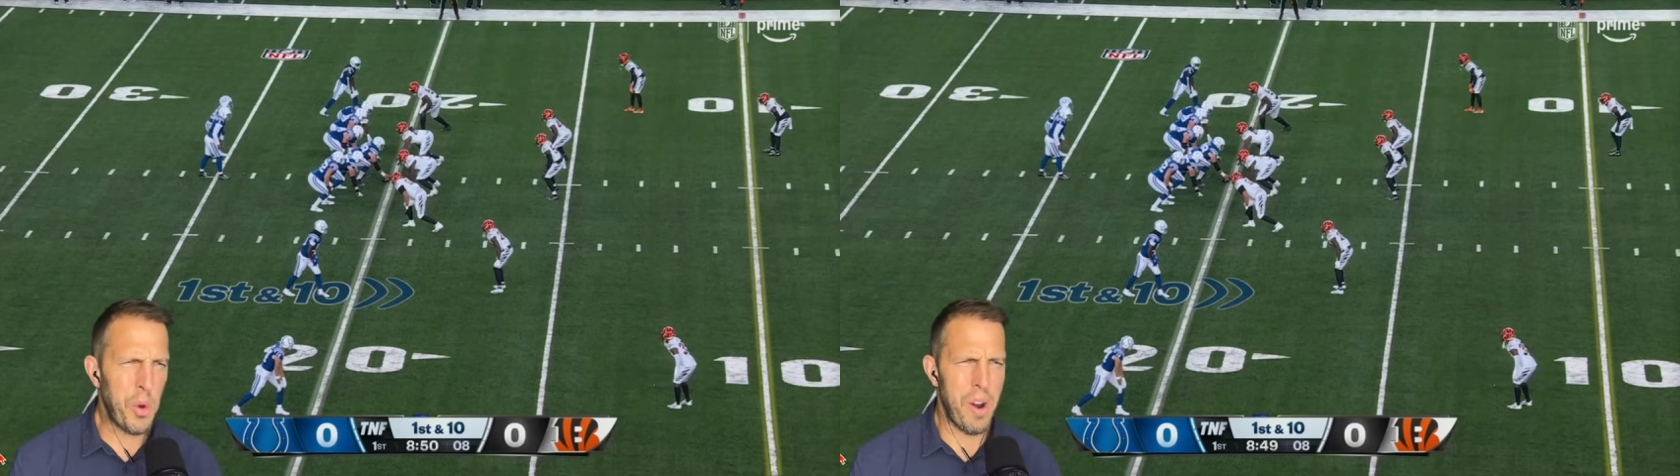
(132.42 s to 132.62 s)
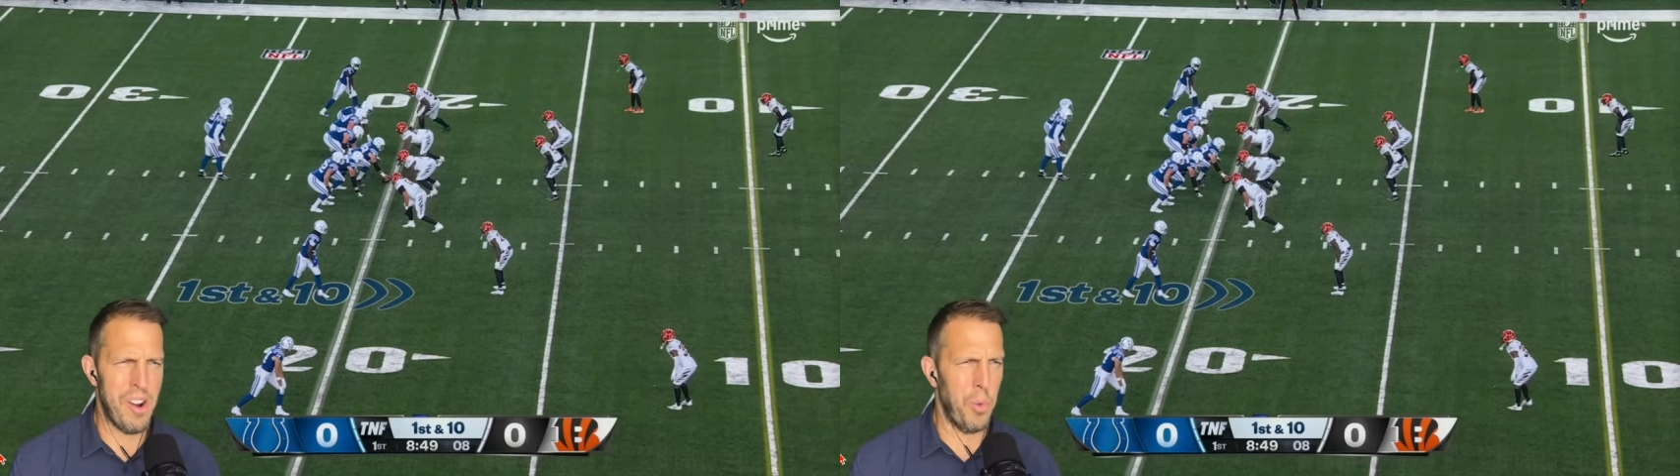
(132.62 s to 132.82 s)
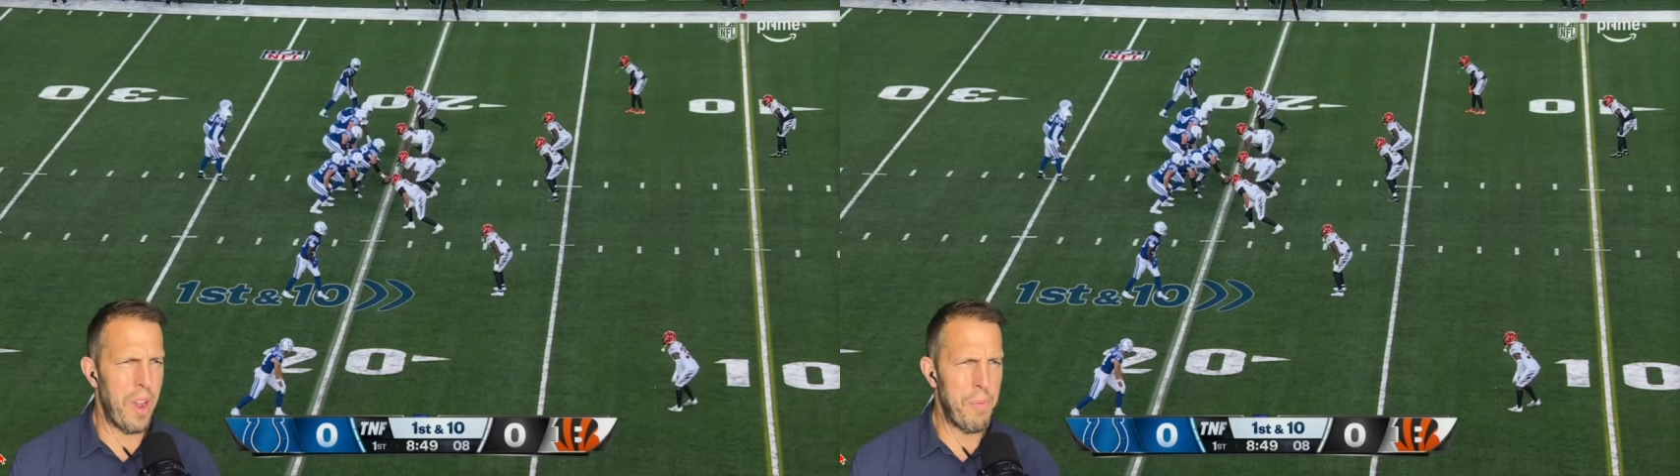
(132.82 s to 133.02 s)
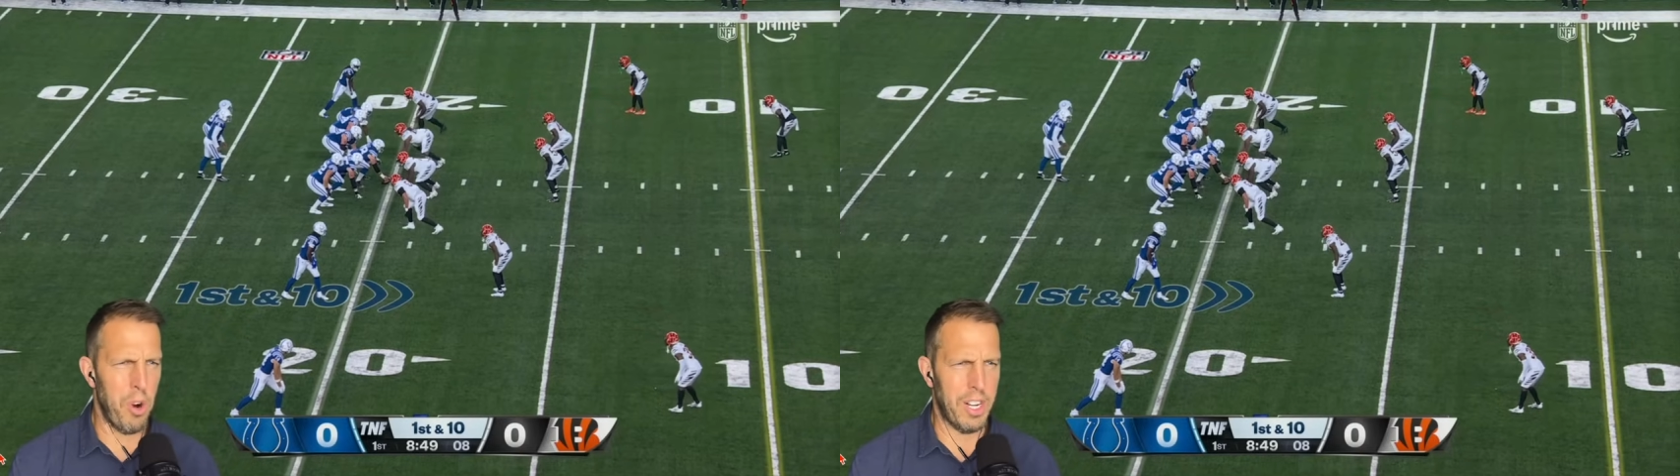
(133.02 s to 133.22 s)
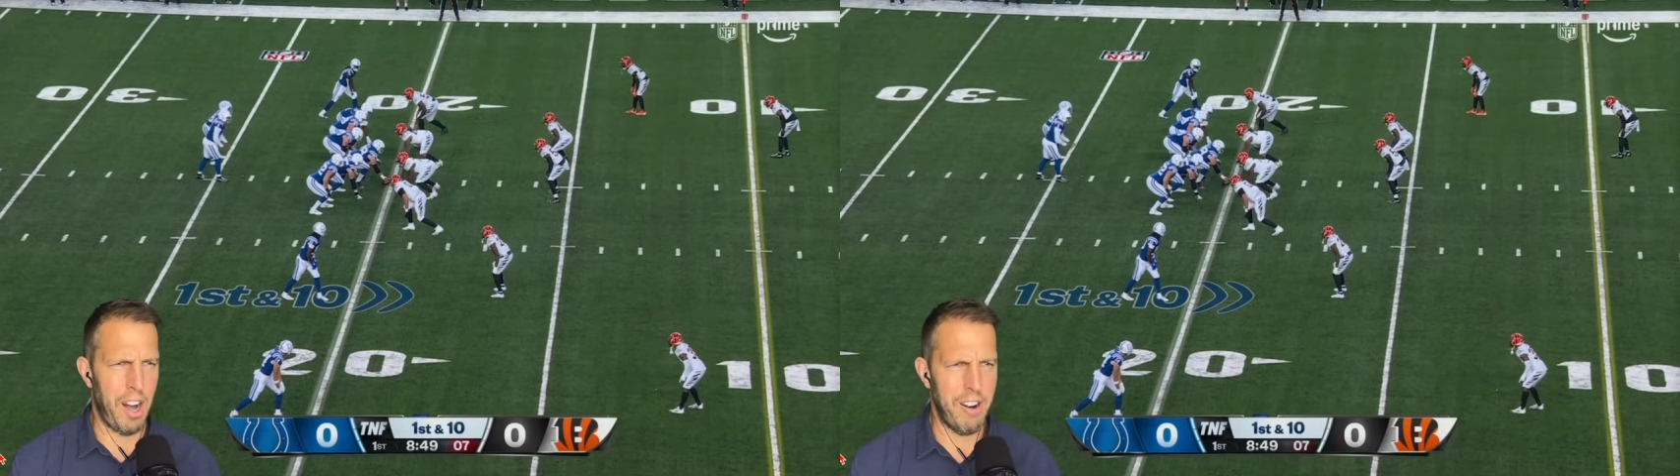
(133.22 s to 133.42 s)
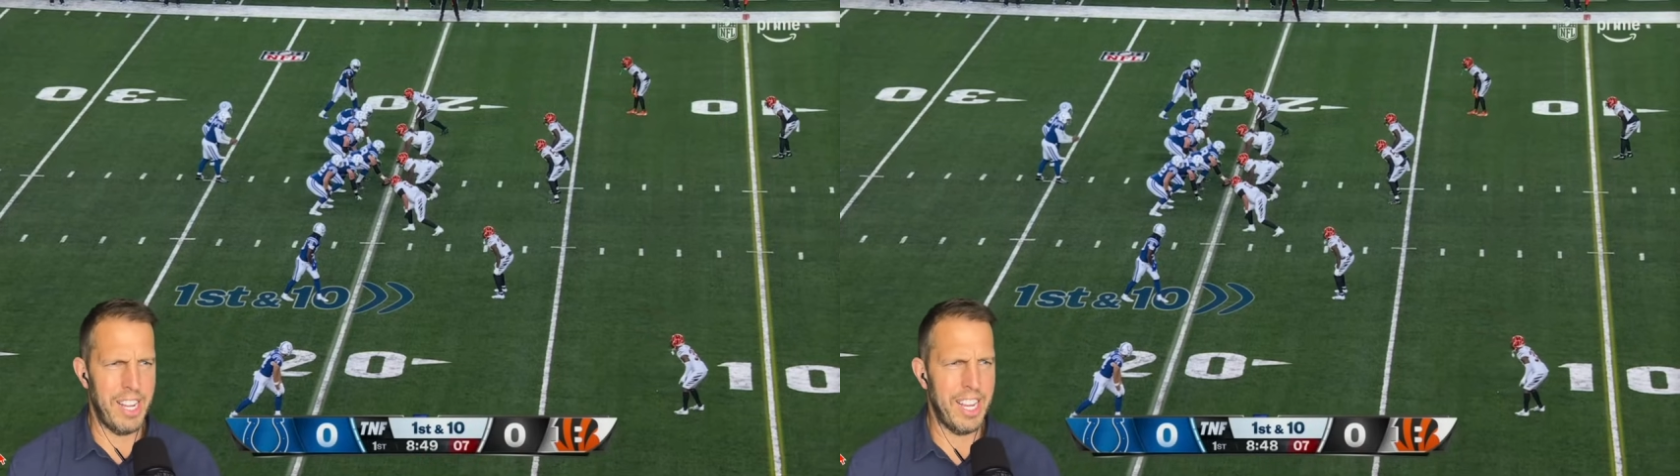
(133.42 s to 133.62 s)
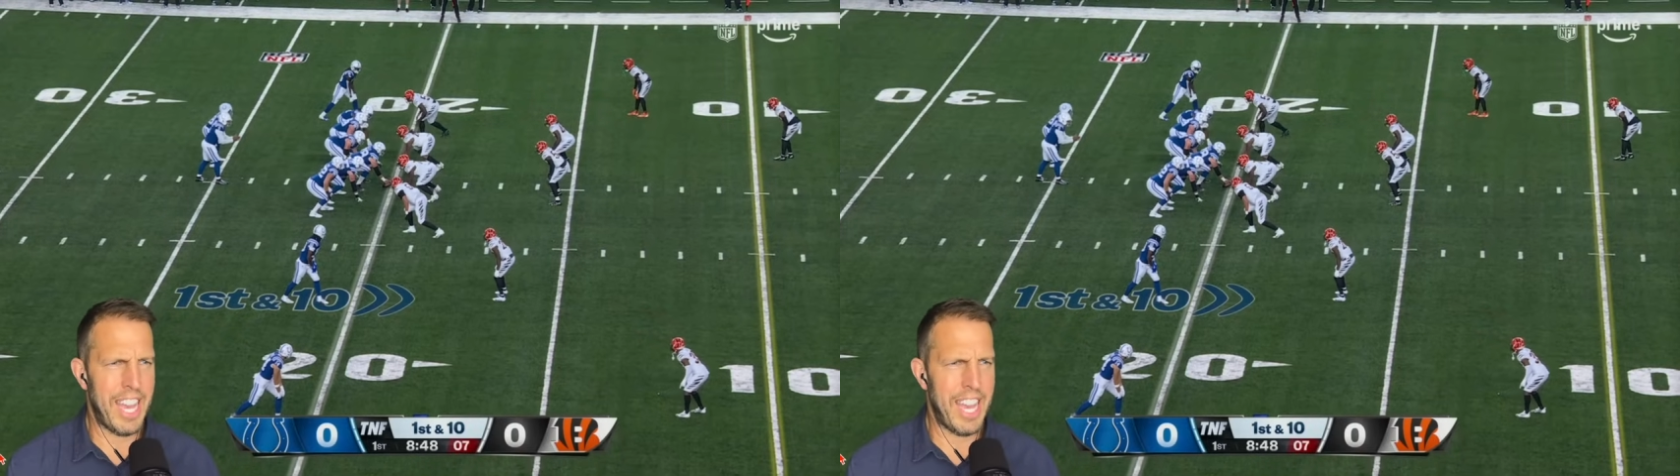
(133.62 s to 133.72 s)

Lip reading: are wearing way more guardian